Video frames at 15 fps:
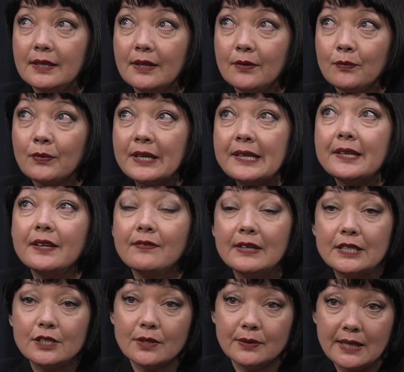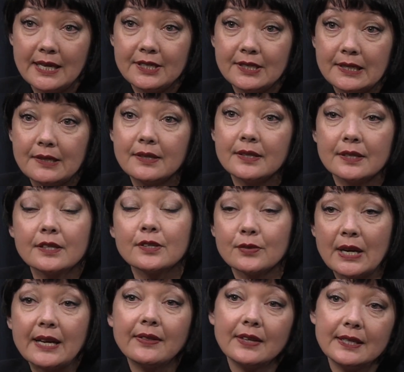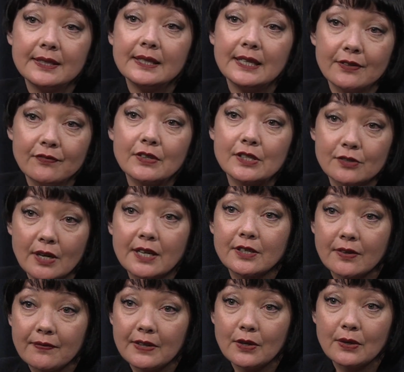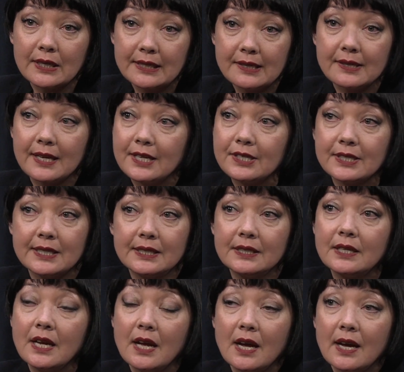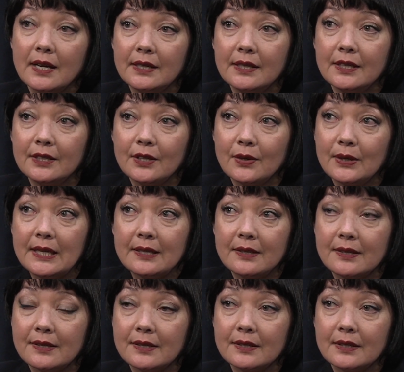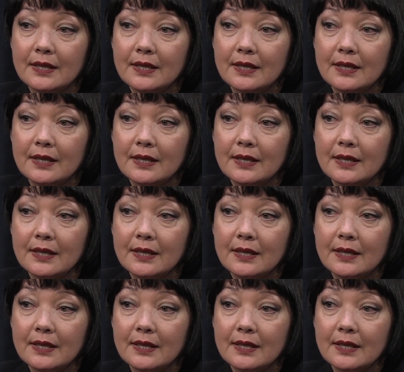receiving donations to strengthen the infrastructure of the organization, it's